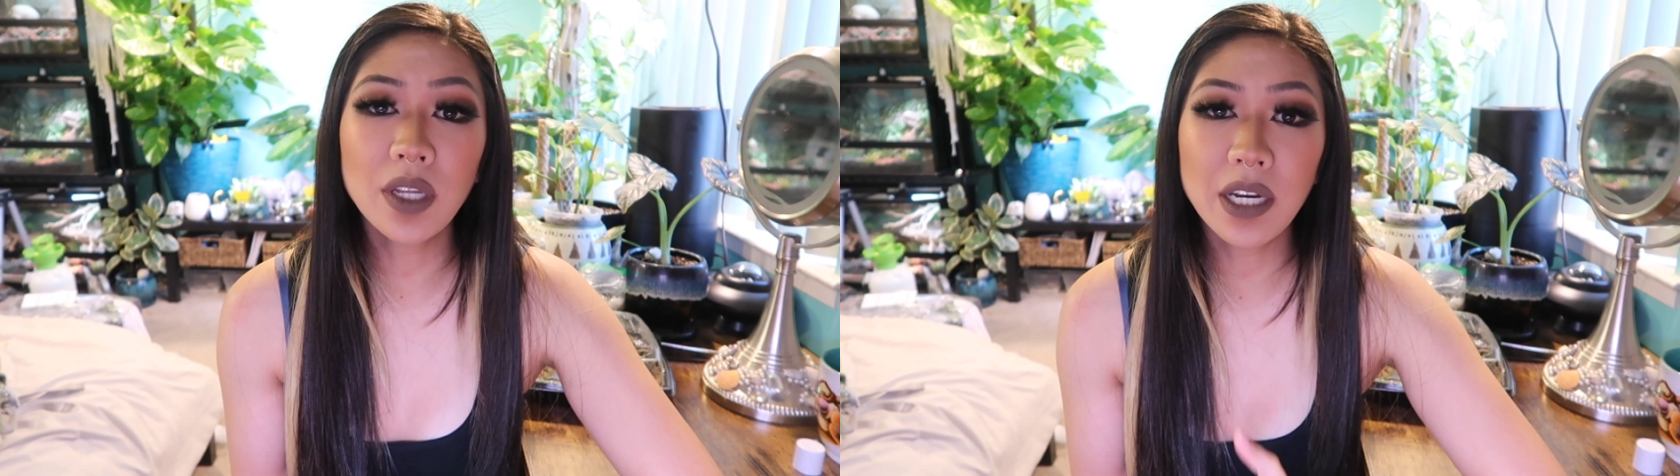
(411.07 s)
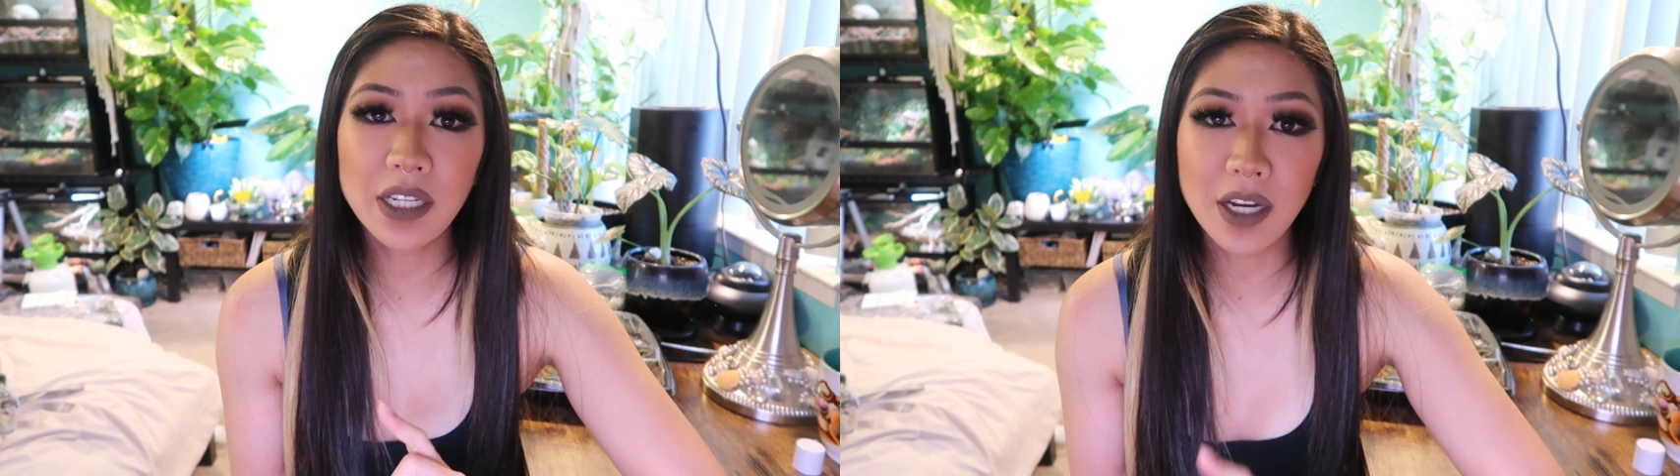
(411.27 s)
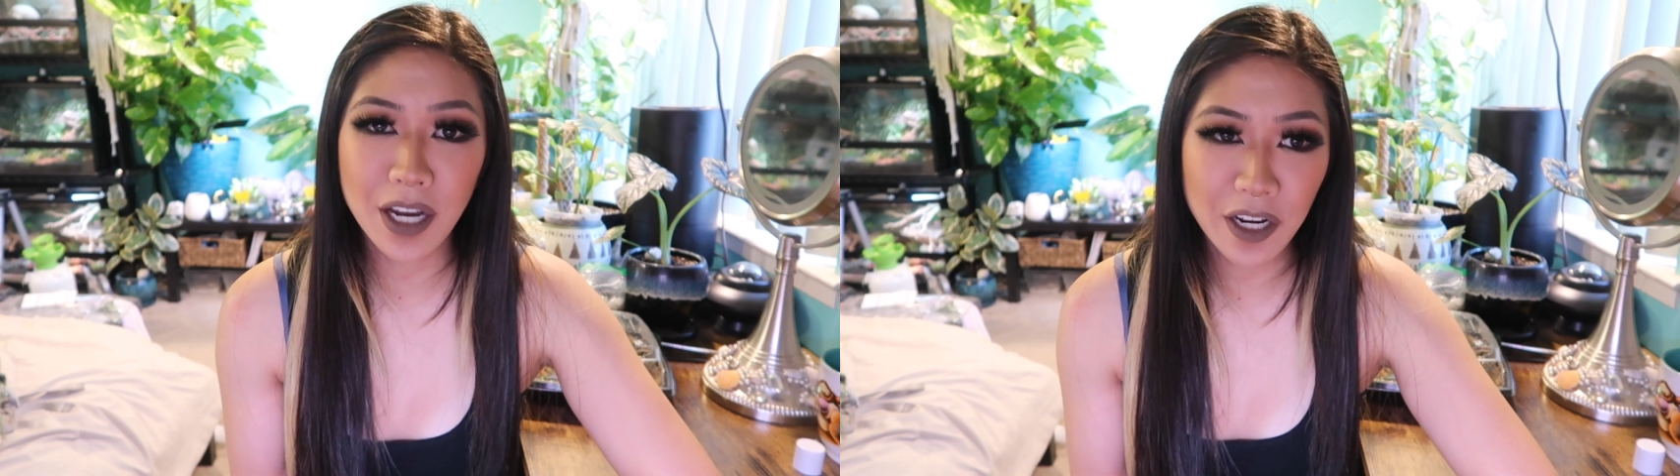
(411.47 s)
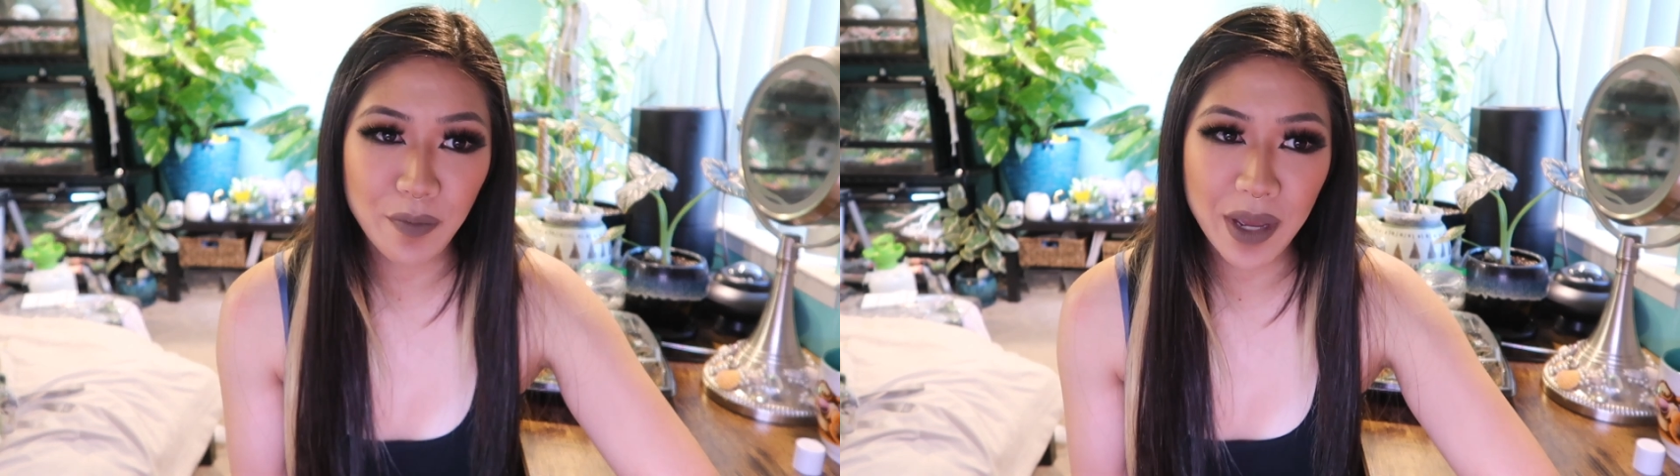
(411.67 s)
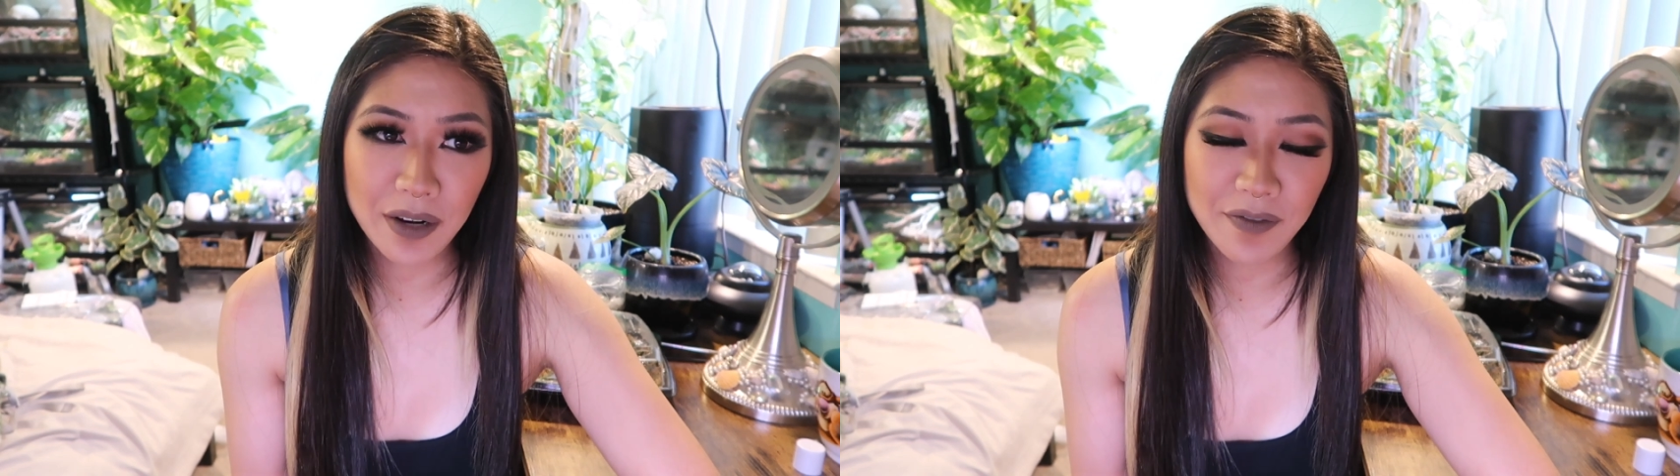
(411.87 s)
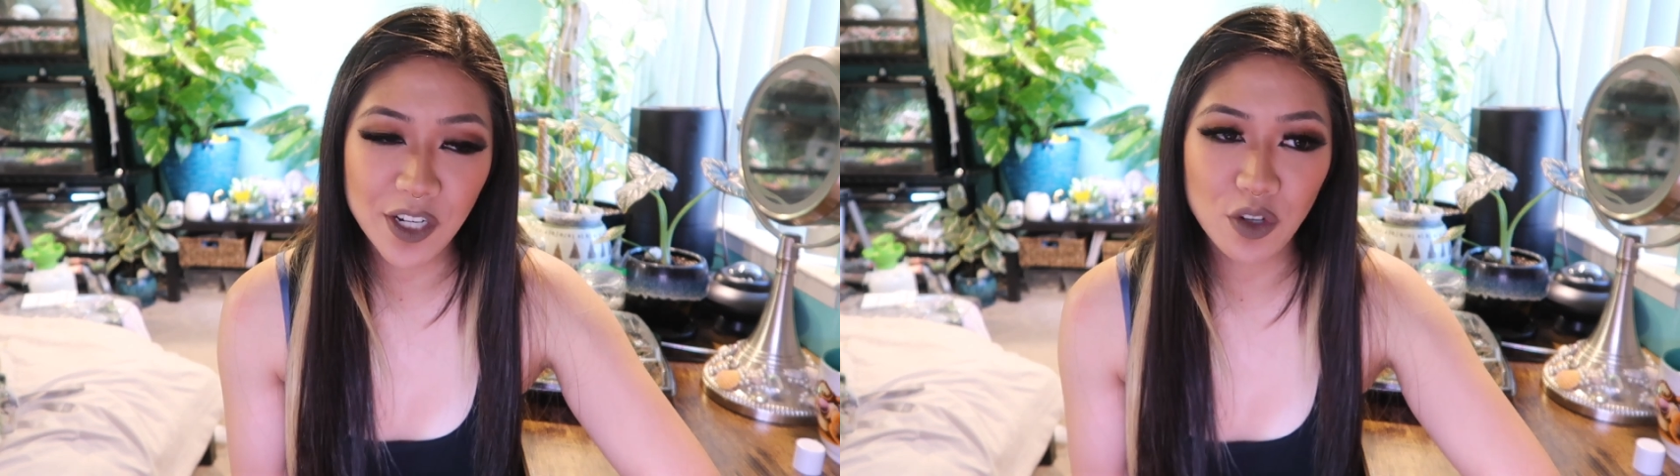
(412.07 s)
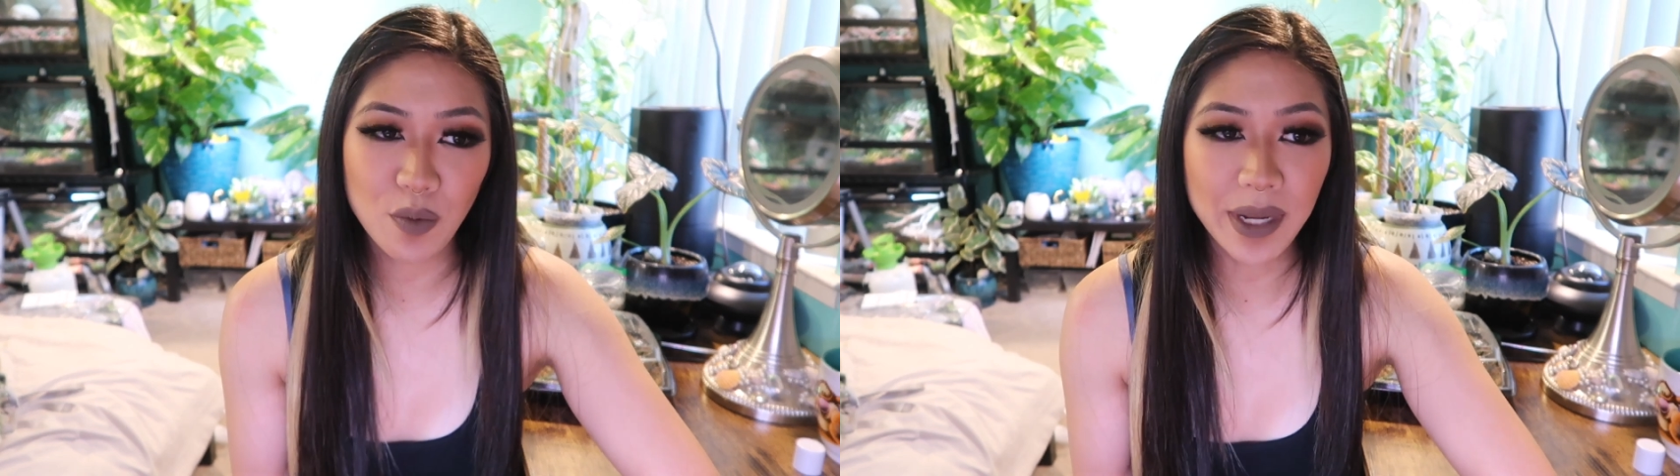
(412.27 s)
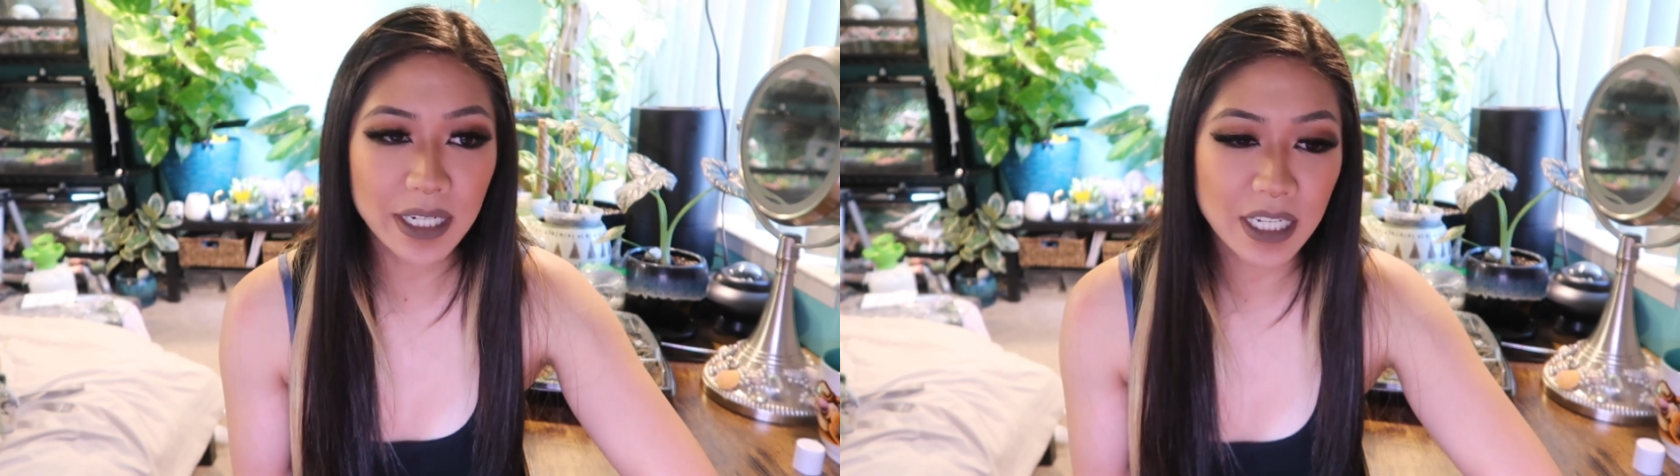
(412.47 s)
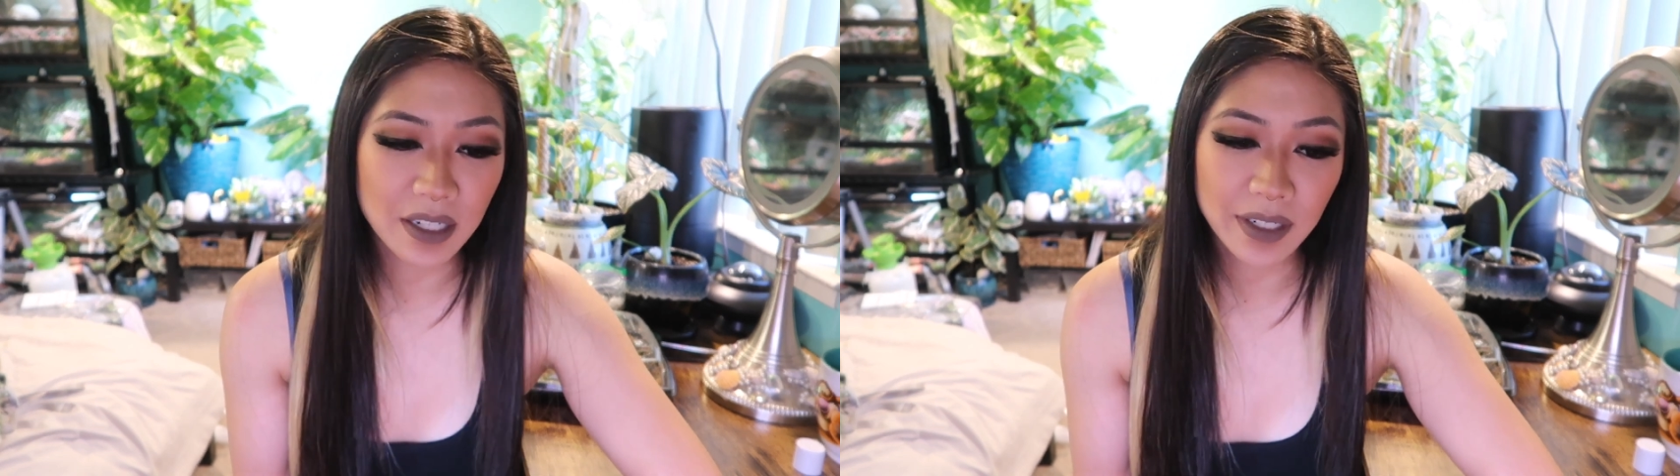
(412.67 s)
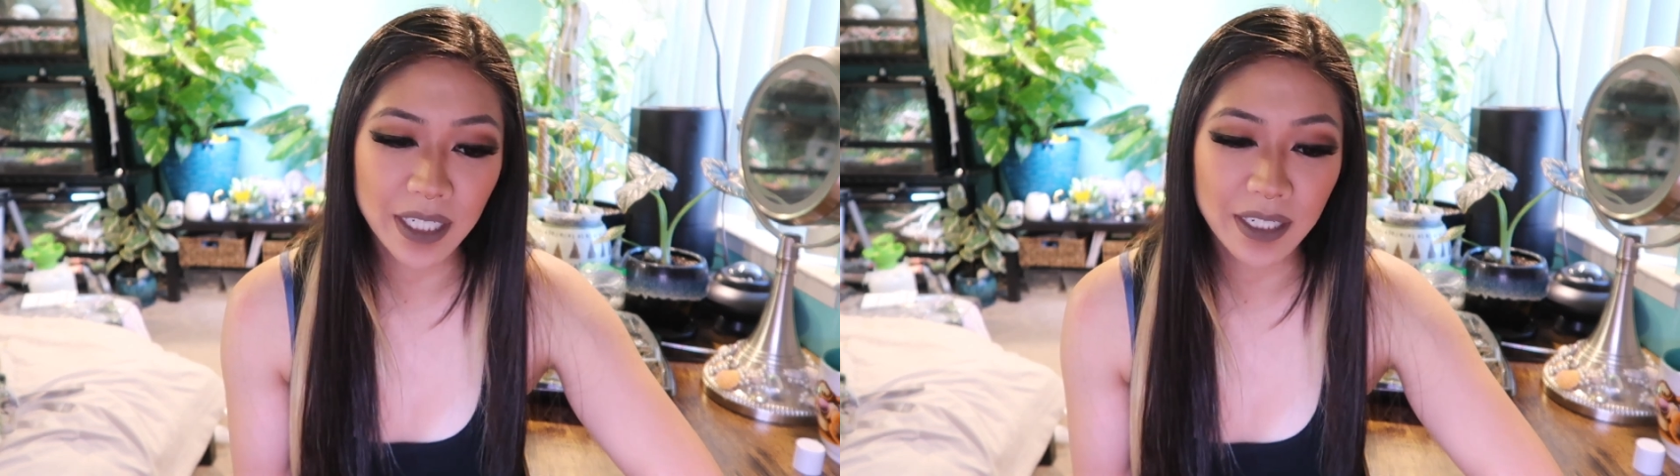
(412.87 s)
a ton of beneficial
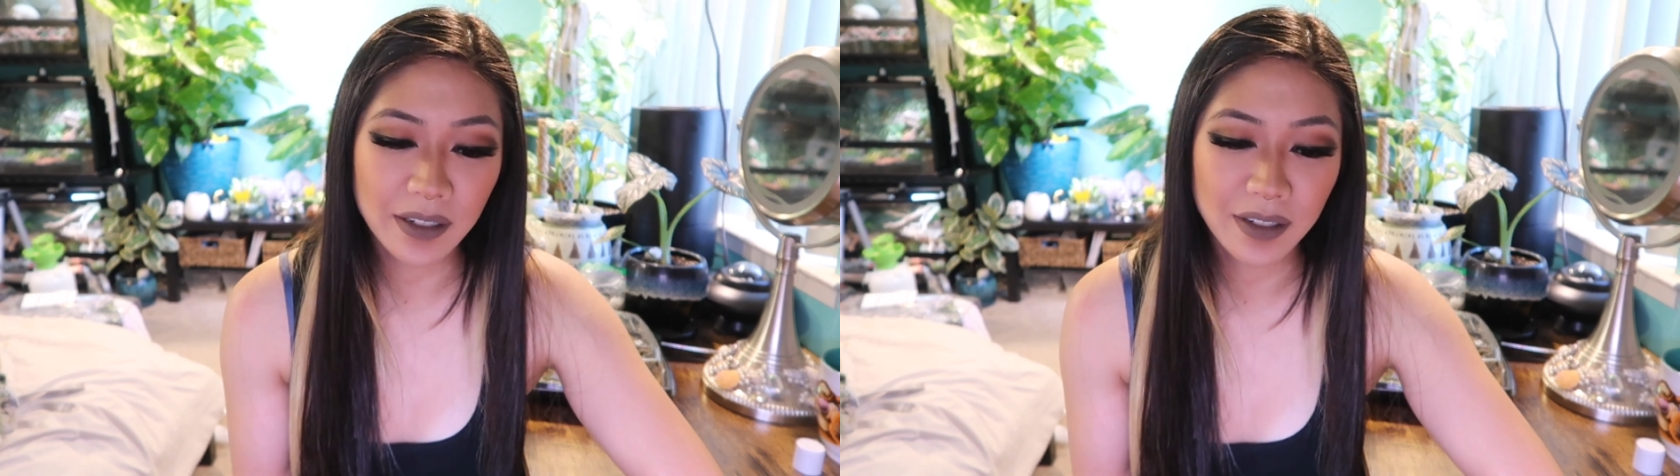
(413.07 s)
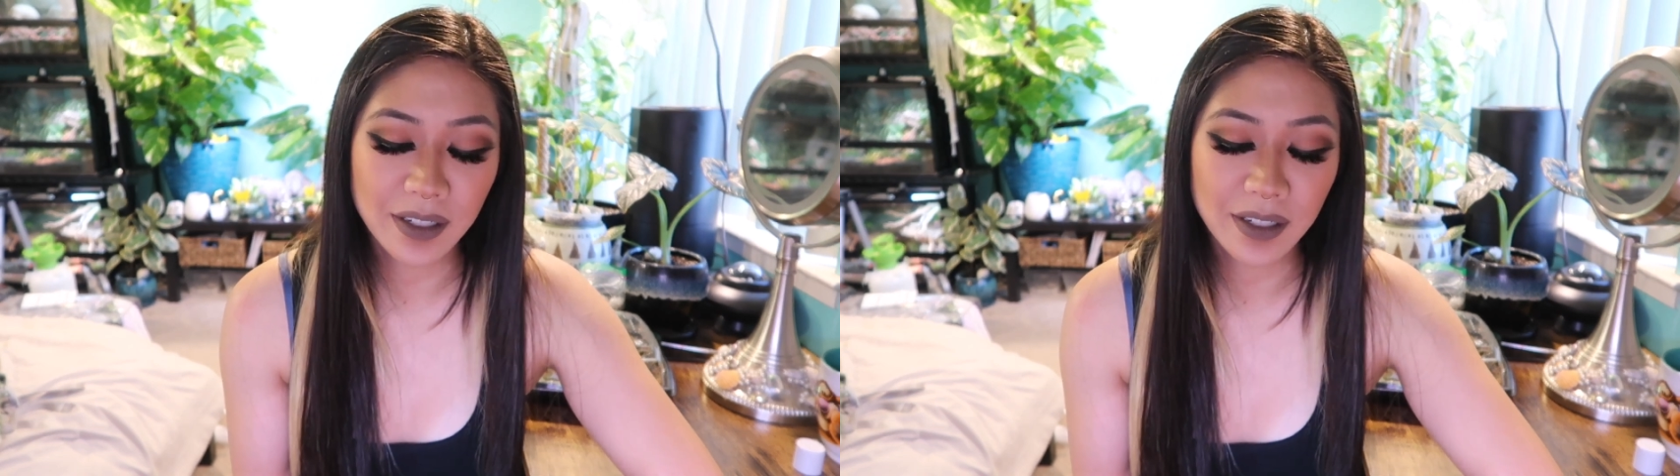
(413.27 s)
bacteria.